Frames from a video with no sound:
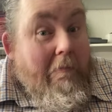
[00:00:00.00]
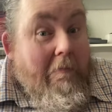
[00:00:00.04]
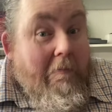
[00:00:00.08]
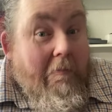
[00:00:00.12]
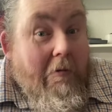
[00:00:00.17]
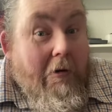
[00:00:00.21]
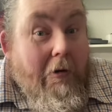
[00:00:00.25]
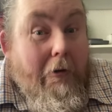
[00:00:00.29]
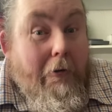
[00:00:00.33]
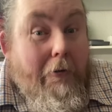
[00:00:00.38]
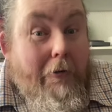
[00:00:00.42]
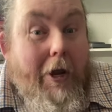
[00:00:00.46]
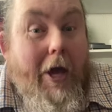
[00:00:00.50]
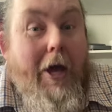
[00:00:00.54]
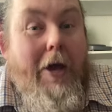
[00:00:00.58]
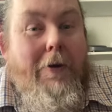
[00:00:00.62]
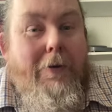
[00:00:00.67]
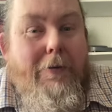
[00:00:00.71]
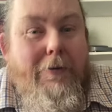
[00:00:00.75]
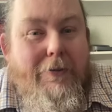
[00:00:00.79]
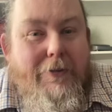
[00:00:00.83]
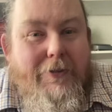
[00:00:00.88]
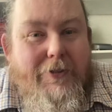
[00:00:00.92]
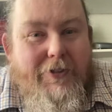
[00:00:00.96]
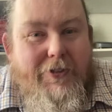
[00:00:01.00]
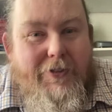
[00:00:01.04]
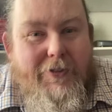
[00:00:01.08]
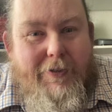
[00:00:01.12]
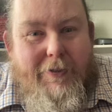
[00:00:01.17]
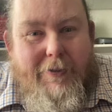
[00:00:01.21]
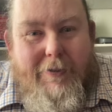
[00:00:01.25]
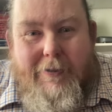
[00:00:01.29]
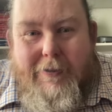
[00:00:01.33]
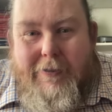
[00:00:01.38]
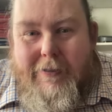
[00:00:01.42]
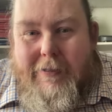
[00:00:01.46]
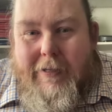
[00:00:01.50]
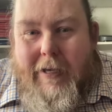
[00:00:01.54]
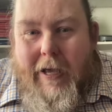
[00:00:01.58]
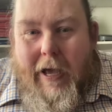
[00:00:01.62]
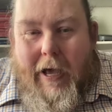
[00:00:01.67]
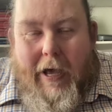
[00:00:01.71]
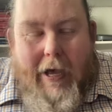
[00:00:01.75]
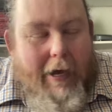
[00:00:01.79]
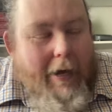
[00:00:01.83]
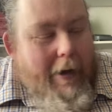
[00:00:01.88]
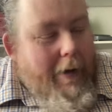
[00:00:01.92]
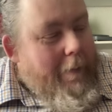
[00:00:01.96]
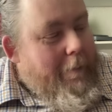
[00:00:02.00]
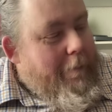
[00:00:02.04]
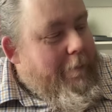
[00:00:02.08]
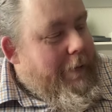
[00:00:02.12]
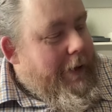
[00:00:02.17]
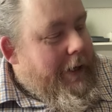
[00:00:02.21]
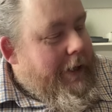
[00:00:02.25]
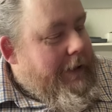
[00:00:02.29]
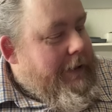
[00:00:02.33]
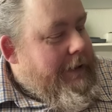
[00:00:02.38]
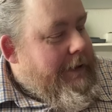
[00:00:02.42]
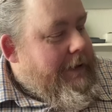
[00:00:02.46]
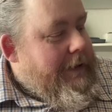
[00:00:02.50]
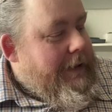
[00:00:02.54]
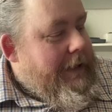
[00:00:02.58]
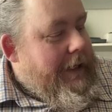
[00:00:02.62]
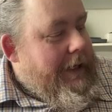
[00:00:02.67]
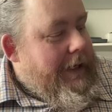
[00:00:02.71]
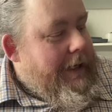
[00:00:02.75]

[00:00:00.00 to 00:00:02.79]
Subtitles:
Who knows? But